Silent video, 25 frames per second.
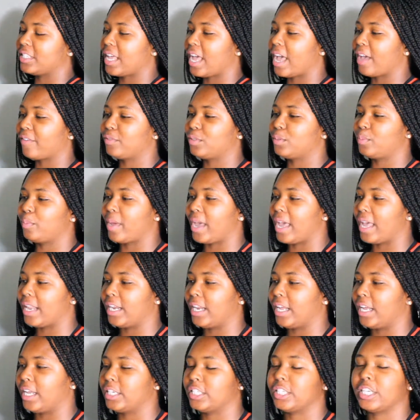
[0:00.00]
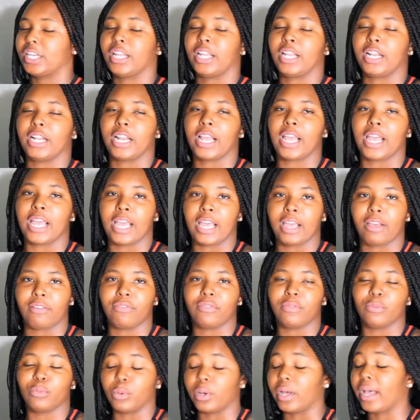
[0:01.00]
half Spanish and
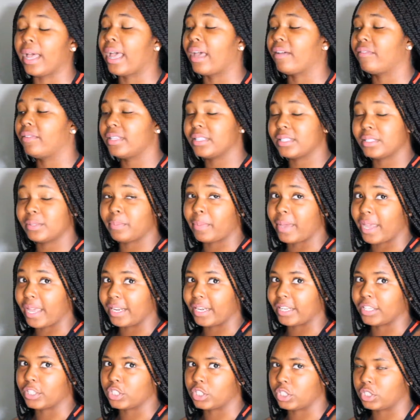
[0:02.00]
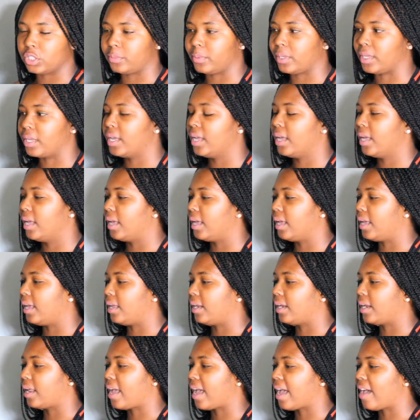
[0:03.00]
half Hispanic, excuse me,
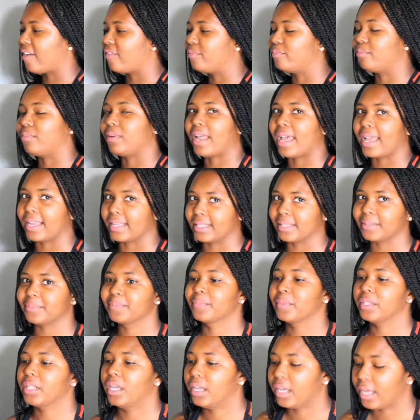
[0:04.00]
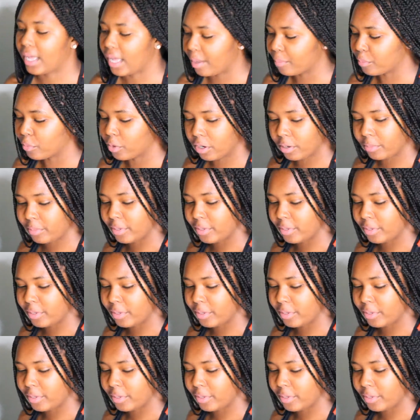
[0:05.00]
and half black. I'm going